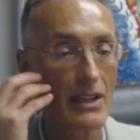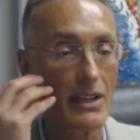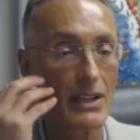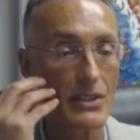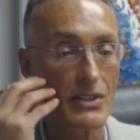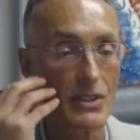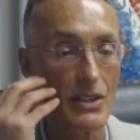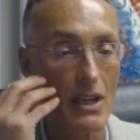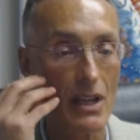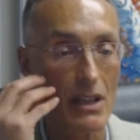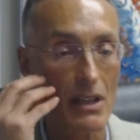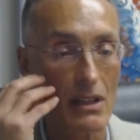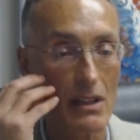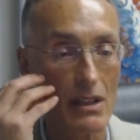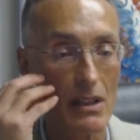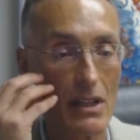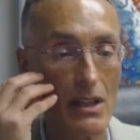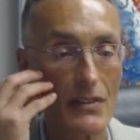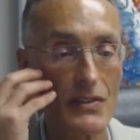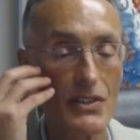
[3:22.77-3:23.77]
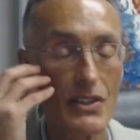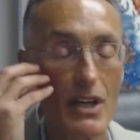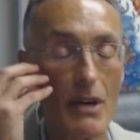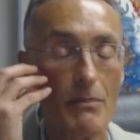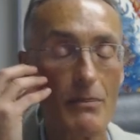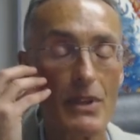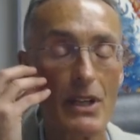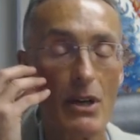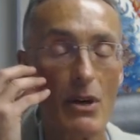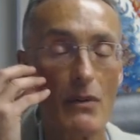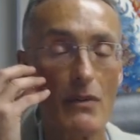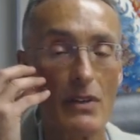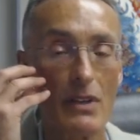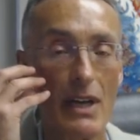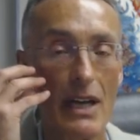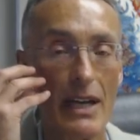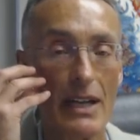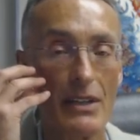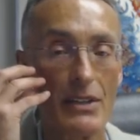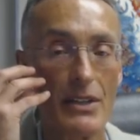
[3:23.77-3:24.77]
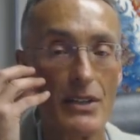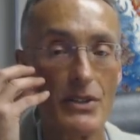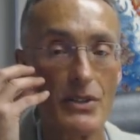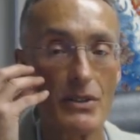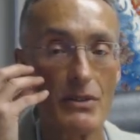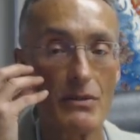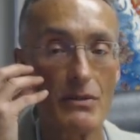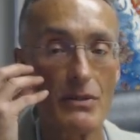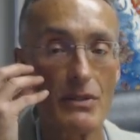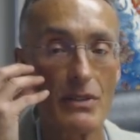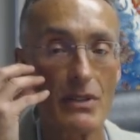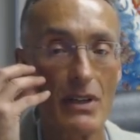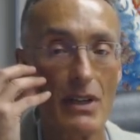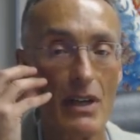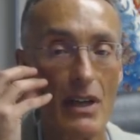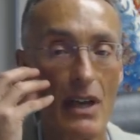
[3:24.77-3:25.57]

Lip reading: This lifts up the overlying tissues